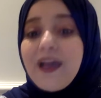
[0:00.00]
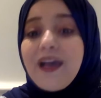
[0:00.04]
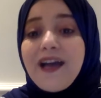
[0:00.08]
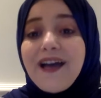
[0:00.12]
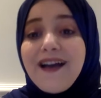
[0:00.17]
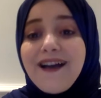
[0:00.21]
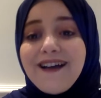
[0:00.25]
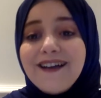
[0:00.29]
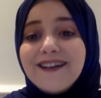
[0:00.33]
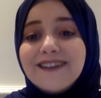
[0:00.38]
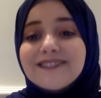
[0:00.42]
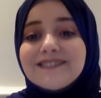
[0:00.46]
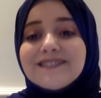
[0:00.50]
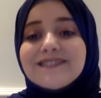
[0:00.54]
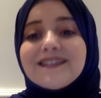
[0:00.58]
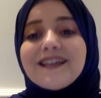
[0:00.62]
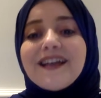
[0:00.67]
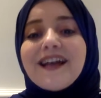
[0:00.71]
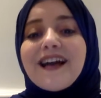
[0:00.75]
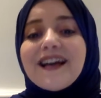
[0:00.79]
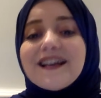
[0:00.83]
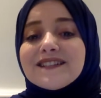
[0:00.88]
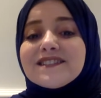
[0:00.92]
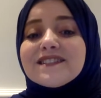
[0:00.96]
and
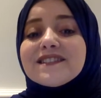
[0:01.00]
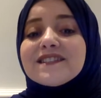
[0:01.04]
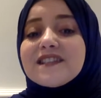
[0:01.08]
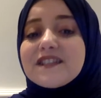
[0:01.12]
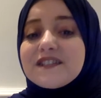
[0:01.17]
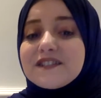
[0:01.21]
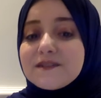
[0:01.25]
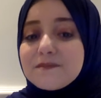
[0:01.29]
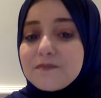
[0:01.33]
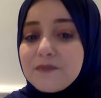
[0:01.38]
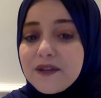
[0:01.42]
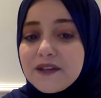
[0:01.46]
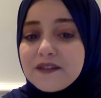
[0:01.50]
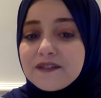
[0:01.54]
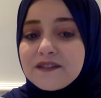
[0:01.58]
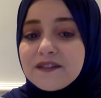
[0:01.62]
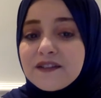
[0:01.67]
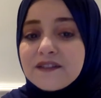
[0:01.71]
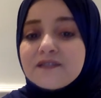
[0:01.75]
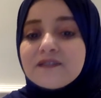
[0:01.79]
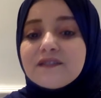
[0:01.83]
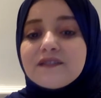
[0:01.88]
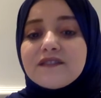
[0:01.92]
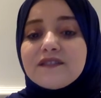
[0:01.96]
as
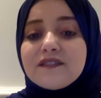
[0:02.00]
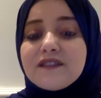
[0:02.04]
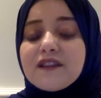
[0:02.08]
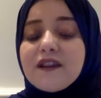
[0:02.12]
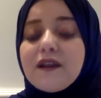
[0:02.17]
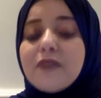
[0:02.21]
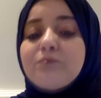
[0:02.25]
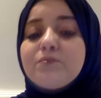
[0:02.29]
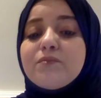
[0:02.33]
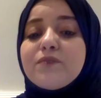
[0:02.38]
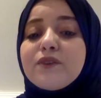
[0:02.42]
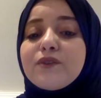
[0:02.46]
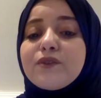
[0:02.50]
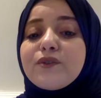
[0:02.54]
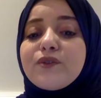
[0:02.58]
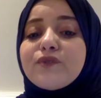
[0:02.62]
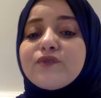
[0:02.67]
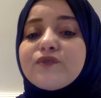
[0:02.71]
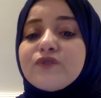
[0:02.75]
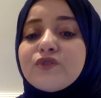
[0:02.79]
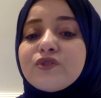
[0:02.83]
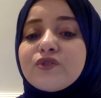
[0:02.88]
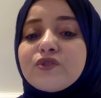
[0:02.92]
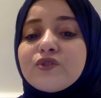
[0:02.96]
expected, the number of
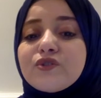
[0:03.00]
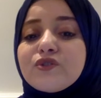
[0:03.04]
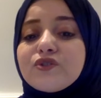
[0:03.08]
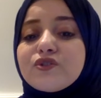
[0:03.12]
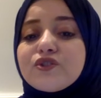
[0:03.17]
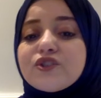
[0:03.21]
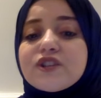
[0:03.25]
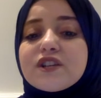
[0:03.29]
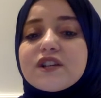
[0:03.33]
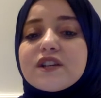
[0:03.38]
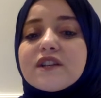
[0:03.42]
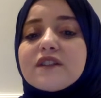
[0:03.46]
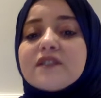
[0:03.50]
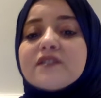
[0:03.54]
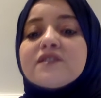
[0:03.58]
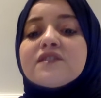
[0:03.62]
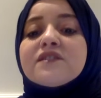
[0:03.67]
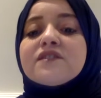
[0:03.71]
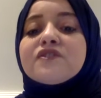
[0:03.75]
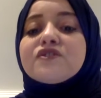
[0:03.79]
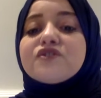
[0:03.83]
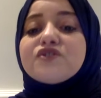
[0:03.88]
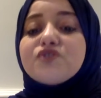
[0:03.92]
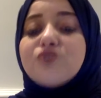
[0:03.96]
phonological
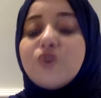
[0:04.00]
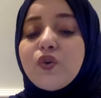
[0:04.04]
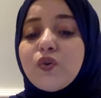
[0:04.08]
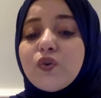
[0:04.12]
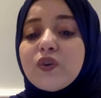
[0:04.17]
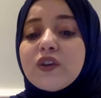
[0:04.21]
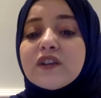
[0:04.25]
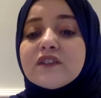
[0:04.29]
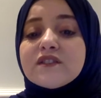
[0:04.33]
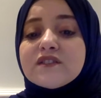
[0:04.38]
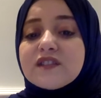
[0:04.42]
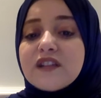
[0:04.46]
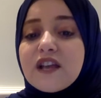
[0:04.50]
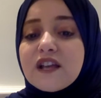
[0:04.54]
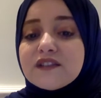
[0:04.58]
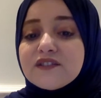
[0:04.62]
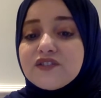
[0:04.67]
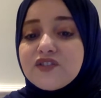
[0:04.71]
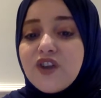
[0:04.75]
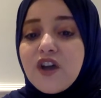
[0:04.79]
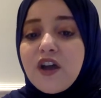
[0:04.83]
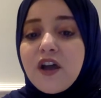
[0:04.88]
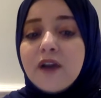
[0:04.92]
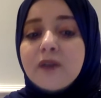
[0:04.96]
tokens and
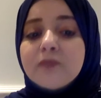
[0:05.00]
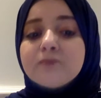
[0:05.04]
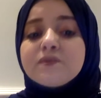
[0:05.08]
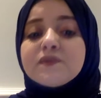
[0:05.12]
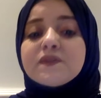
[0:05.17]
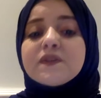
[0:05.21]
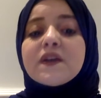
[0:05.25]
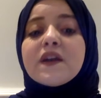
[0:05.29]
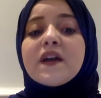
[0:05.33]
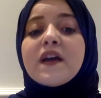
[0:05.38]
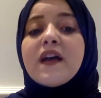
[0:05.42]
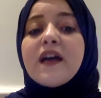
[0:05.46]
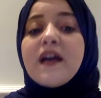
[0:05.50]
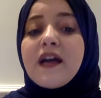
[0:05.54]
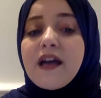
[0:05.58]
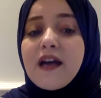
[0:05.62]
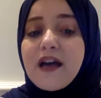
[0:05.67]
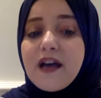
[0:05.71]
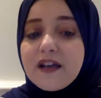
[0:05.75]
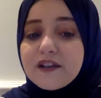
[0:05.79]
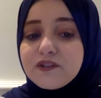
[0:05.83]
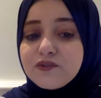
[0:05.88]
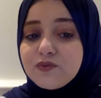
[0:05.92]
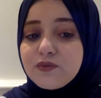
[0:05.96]
types,
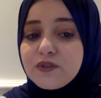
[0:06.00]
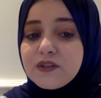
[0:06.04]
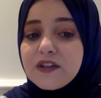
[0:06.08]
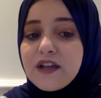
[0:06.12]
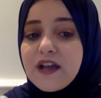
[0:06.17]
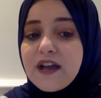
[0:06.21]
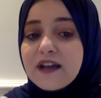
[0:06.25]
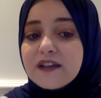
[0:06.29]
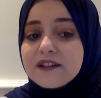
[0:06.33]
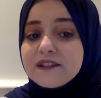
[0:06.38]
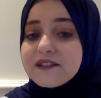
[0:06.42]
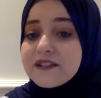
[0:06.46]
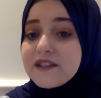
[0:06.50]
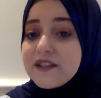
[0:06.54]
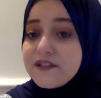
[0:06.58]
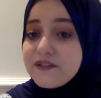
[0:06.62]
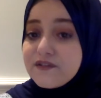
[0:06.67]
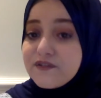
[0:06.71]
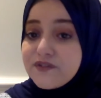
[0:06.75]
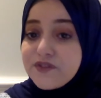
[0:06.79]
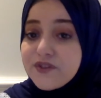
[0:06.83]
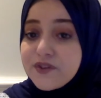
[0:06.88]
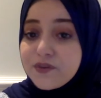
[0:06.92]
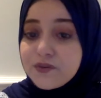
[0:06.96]
as well as
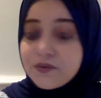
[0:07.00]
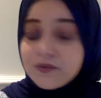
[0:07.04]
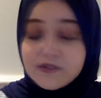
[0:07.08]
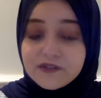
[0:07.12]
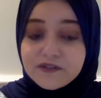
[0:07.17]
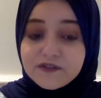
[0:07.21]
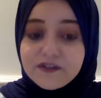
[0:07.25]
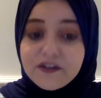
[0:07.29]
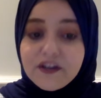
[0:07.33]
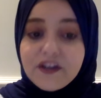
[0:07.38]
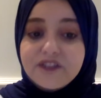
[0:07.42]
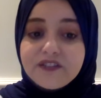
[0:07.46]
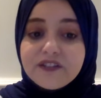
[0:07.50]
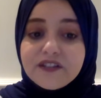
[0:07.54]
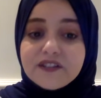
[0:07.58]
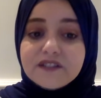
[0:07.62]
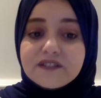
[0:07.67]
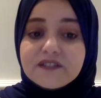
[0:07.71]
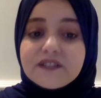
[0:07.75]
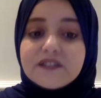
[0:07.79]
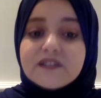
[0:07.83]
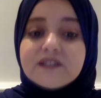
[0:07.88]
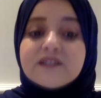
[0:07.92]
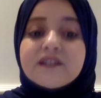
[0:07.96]
infrequent
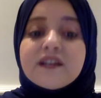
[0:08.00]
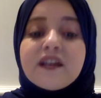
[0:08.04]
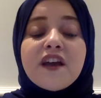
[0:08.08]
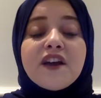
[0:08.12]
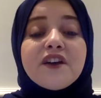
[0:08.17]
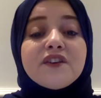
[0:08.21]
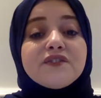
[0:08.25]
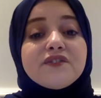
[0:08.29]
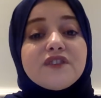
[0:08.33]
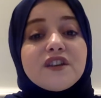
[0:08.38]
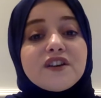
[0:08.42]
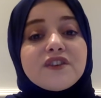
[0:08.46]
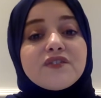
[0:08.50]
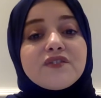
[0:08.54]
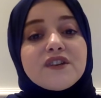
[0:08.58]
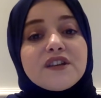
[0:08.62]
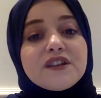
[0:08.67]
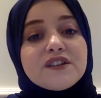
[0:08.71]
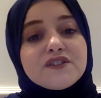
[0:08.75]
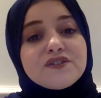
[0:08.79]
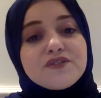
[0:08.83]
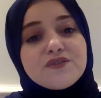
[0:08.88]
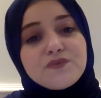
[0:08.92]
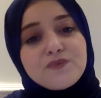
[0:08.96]
variances,
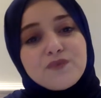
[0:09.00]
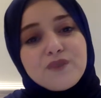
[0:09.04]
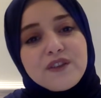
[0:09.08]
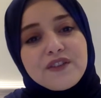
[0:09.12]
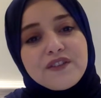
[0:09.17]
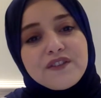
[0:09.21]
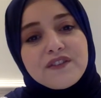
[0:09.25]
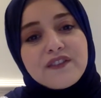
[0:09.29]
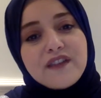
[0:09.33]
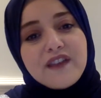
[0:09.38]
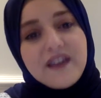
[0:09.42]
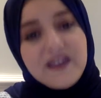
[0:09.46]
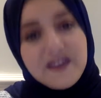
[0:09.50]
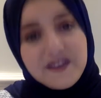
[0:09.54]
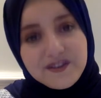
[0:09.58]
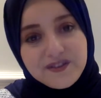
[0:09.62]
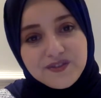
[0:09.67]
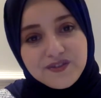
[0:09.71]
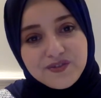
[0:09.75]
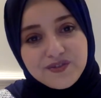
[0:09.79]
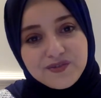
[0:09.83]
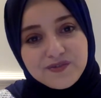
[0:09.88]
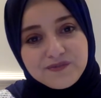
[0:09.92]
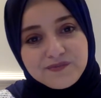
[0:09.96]
decreased with
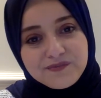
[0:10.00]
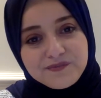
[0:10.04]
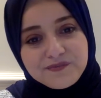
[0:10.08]
age.